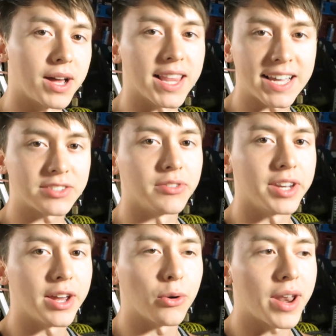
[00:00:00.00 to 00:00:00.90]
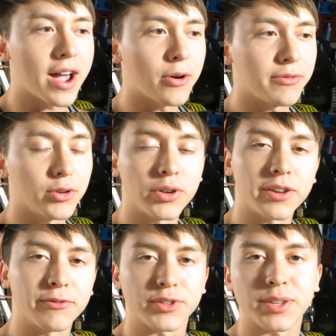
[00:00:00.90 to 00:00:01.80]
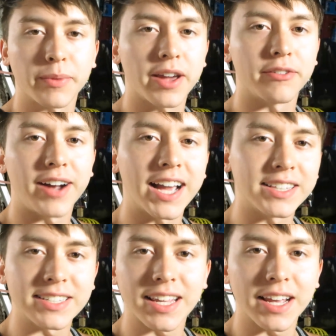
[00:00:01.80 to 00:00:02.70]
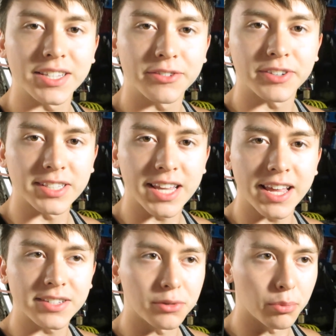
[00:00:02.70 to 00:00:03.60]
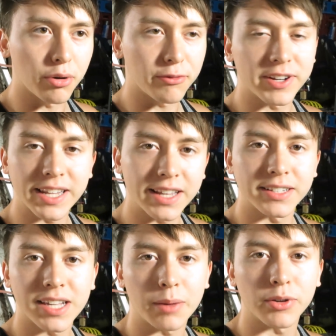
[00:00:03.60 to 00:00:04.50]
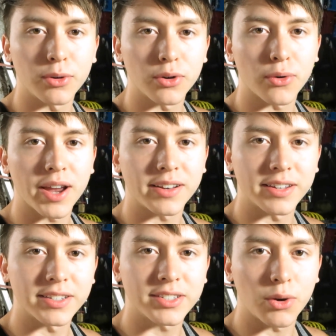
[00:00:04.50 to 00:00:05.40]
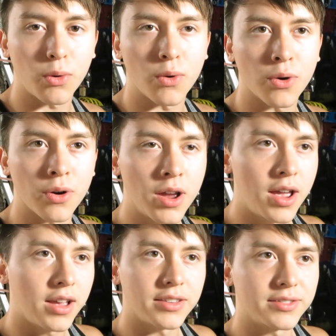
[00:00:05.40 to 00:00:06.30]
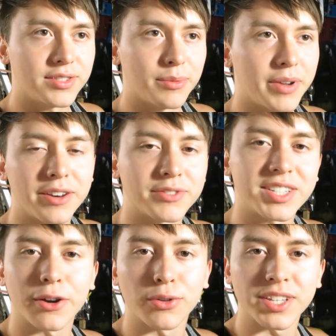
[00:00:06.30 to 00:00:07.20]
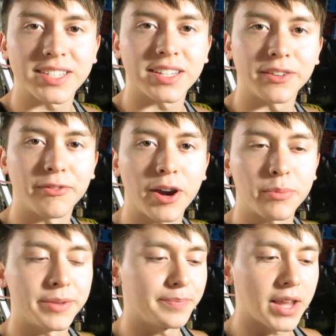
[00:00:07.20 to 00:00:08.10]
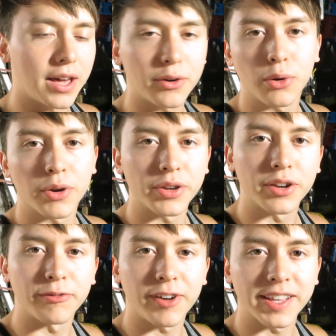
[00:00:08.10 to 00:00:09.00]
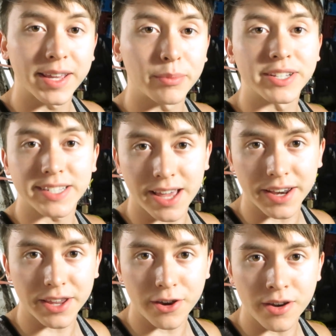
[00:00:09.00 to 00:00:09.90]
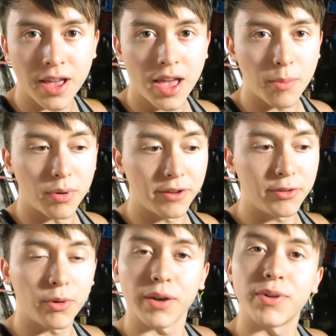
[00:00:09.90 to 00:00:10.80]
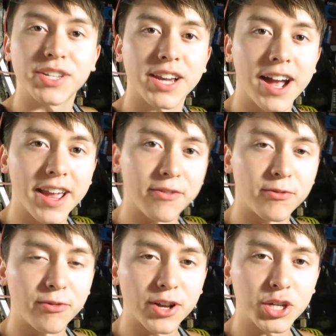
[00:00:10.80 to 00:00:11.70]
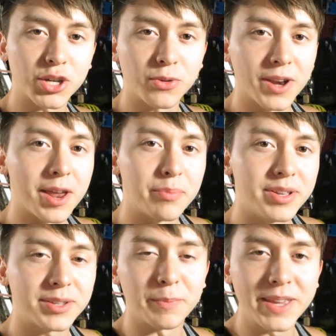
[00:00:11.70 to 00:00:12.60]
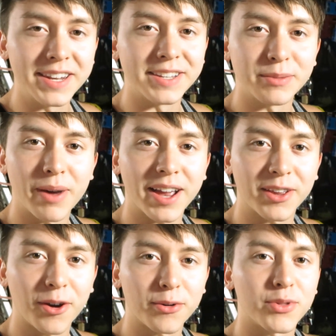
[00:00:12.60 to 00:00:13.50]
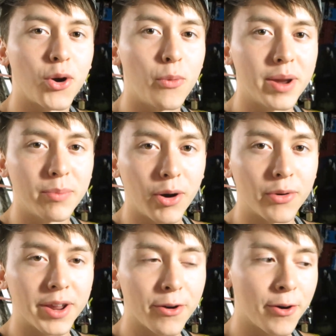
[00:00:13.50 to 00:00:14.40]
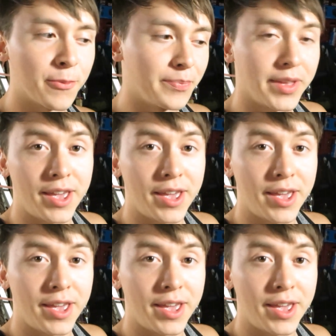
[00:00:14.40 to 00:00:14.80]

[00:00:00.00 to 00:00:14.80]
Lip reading: my last video. Now if you're looking for some kind of highly scientific test or perfect anatomical correctness or some kind of sterile testing environment, I don't know where you're going to find that, but it's not here. But if you want to watch a guy having fun shooting at a piece of meat in his backyard with a homemade bow and arrow,